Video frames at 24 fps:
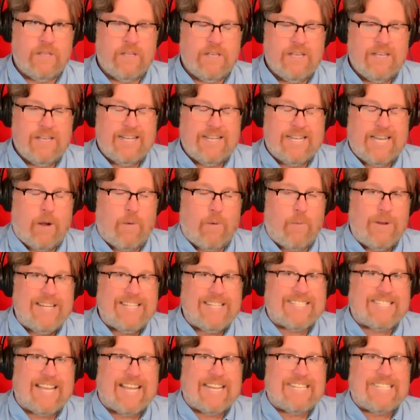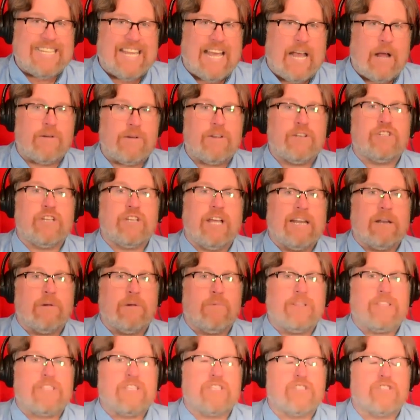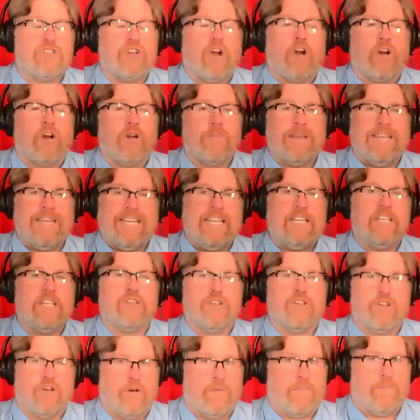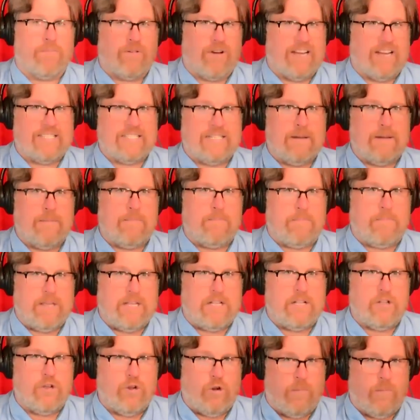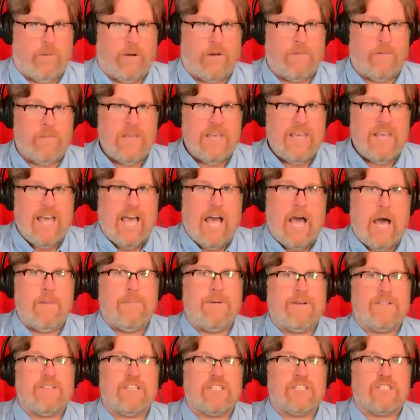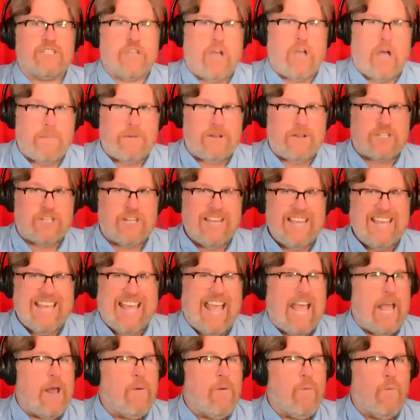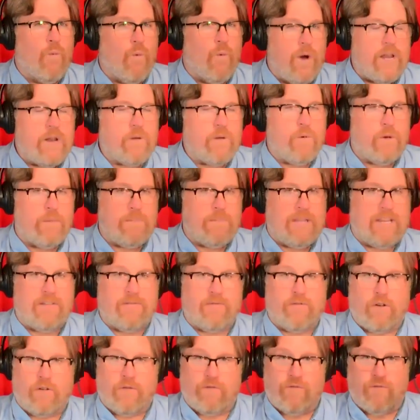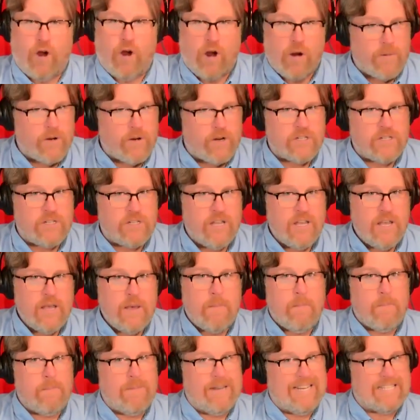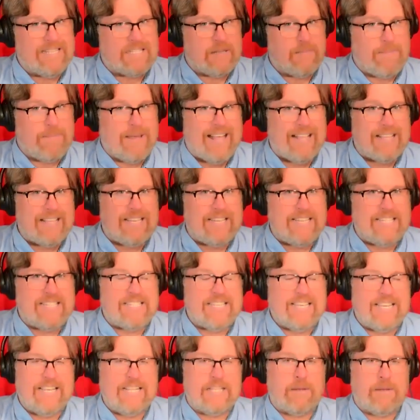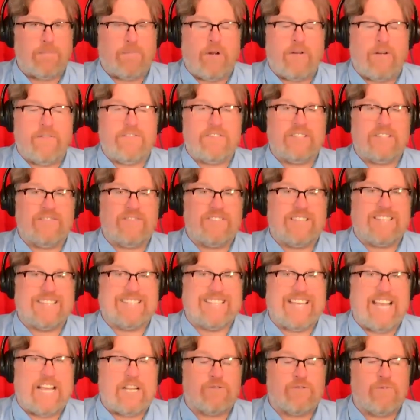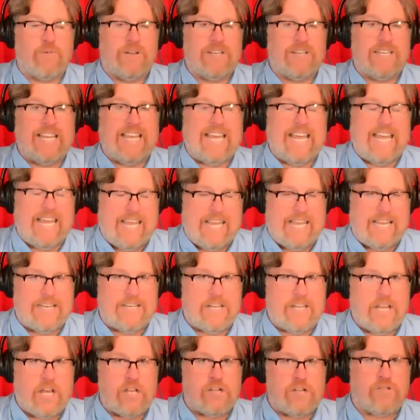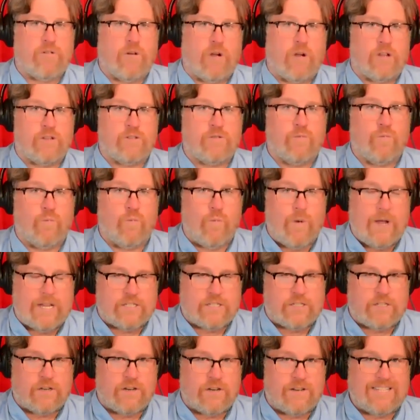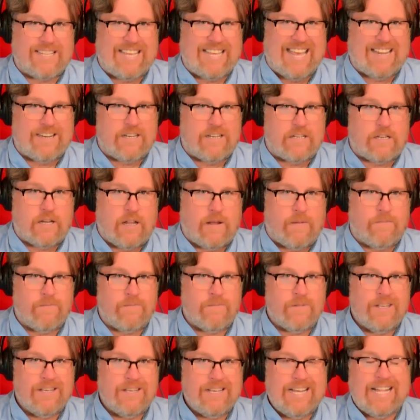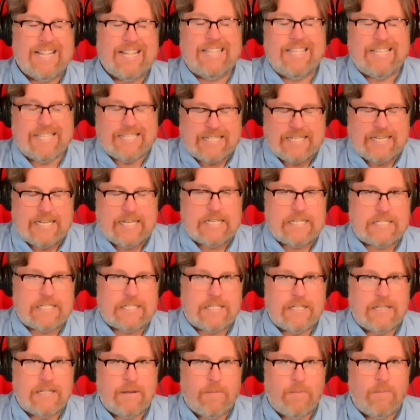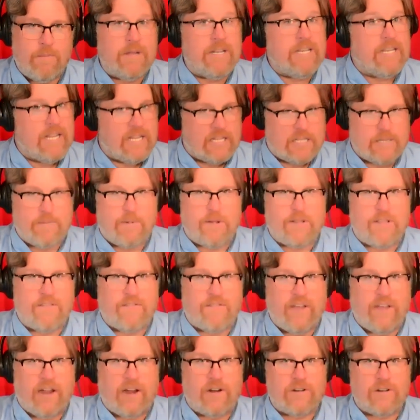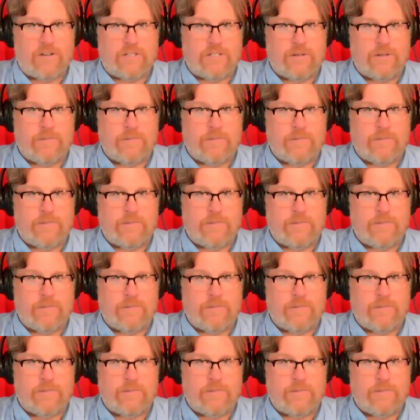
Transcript: Now, we sat down and chatted with SARM interim president Bill Huber about the stoppage and what it will mean for farmers, municipalities in the province of Saskatchewan, and across Western Canada. This is Municipal Affairs.